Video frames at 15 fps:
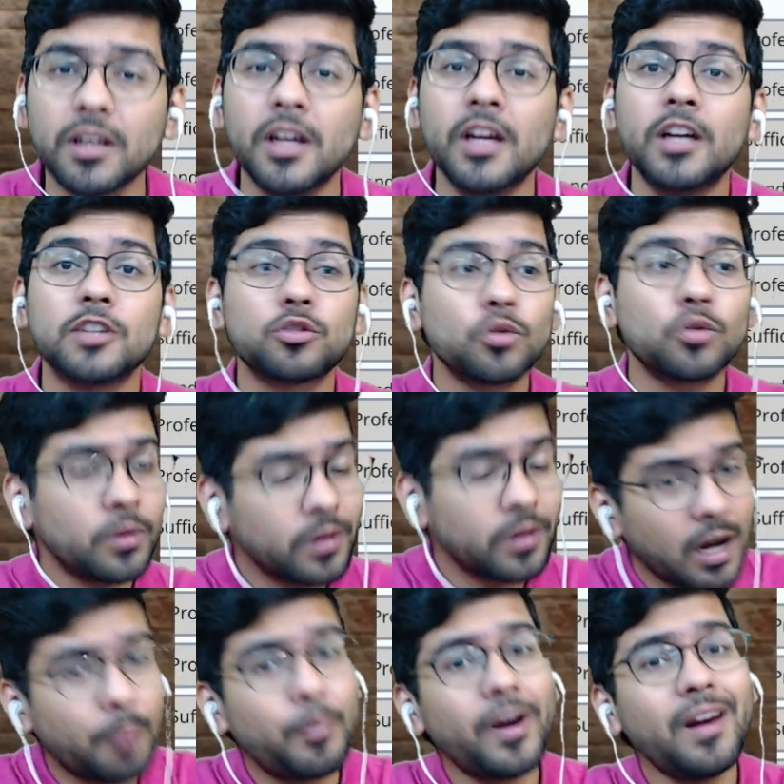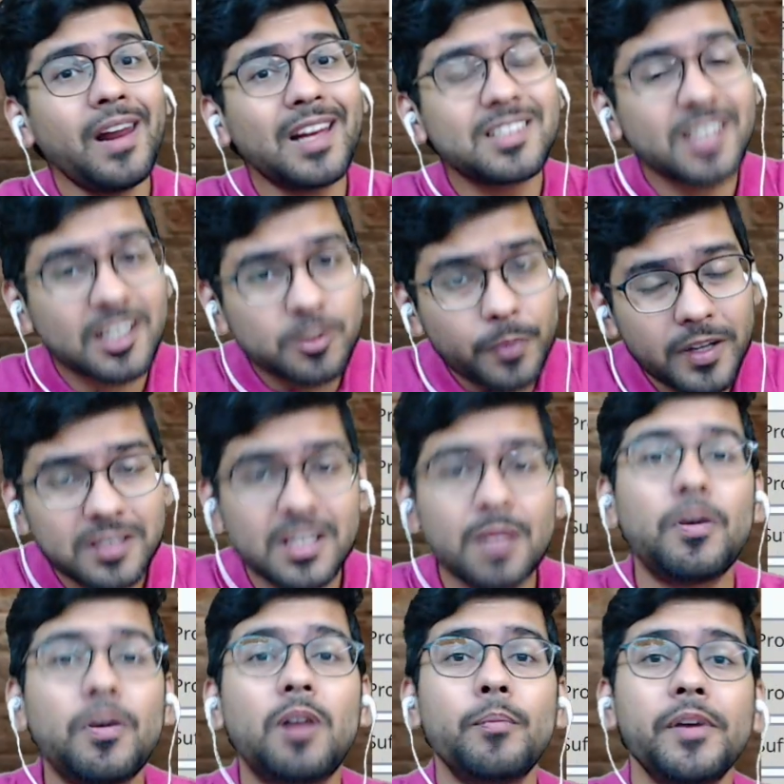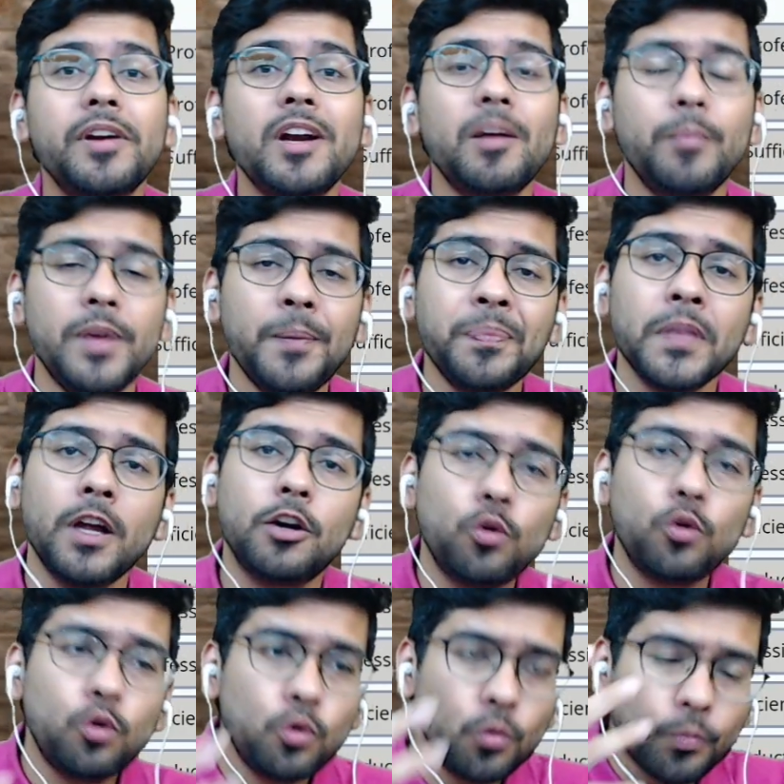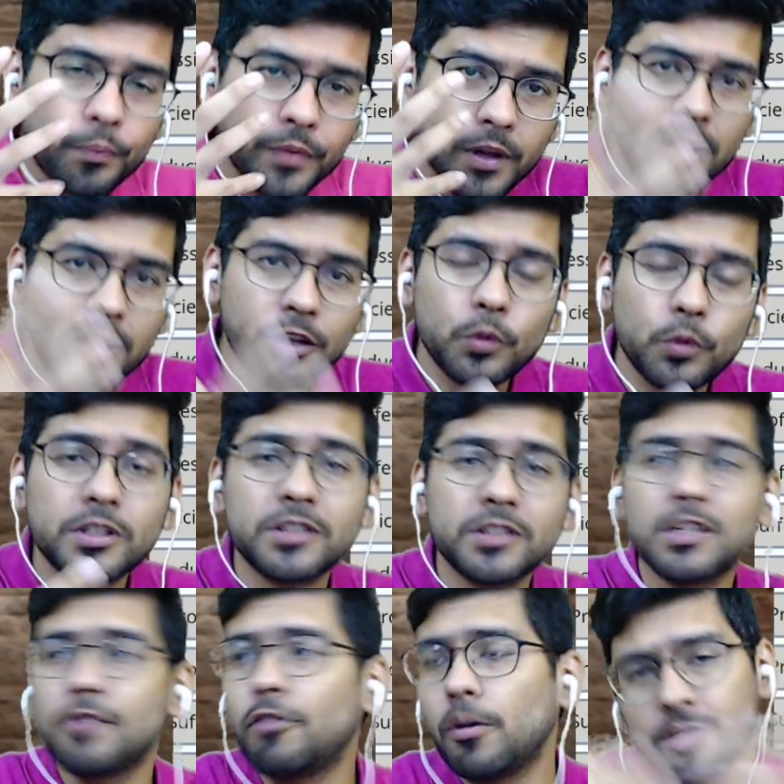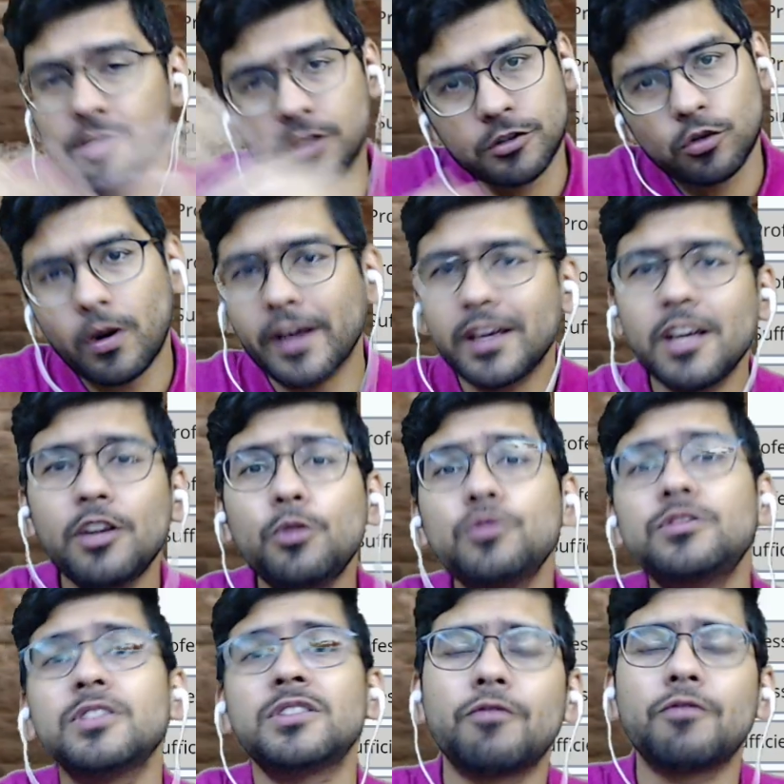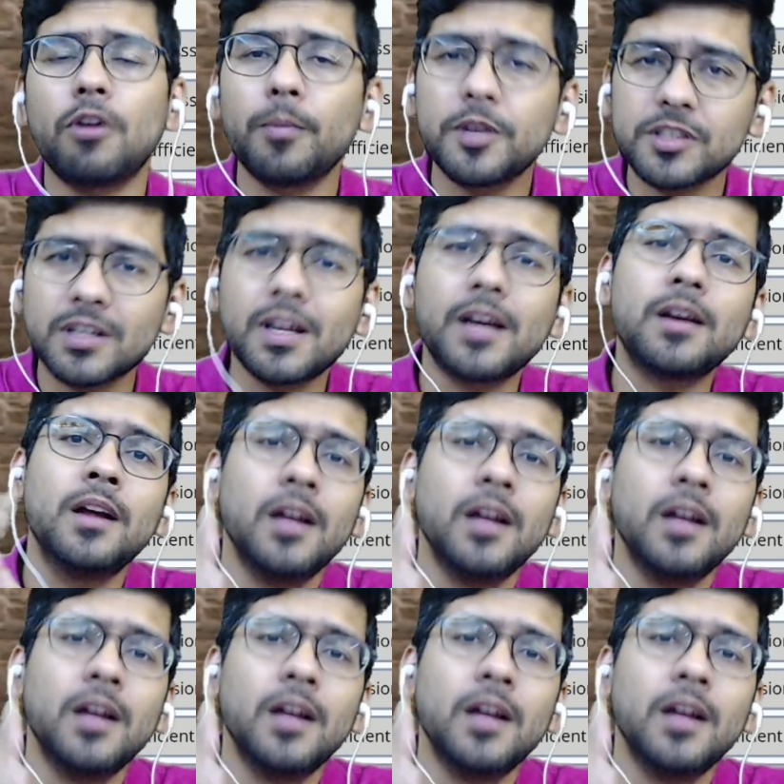So Aparna has expressly permitted me to use this information, so I can use this information and